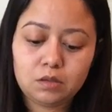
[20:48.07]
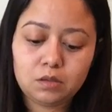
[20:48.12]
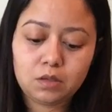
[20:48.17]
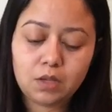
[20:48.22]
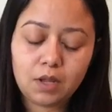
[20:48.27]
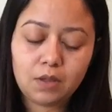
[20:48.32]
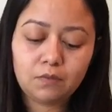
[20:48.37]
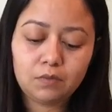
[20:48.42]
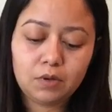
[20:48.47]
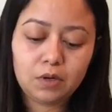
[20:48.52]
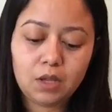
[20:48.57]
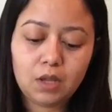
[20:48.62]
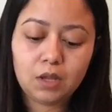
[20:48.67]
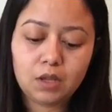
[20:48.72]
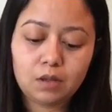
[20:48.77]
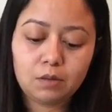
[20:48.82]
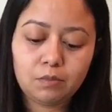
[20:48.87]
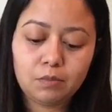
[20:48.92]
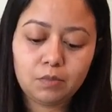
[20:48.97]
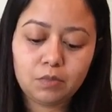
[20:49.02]
haven't
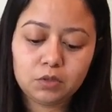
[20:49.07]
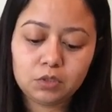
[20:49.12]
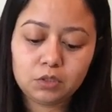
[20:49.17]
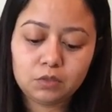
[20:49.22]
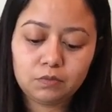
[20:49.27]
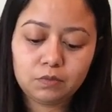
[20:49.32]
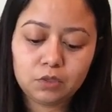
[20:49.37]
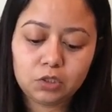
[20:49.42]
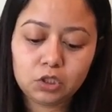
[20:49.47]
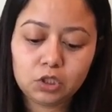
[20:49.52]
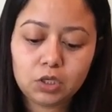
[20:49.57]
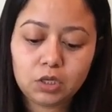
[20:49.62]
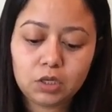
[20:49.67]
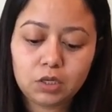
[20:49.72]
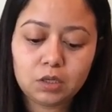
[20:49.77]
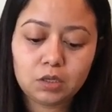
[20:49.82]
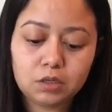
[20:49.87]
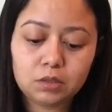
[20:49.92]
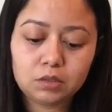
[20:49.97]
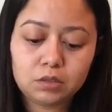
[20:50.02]
had much of a
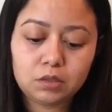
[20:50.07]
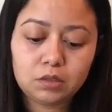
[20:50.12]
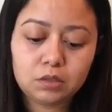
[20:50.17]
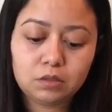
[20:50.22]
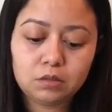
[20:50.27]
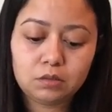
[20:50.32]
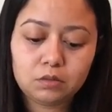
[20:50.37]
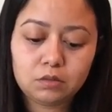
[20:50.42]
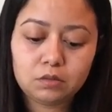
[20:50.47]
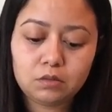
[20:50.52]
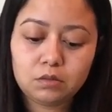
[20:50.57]
chance. And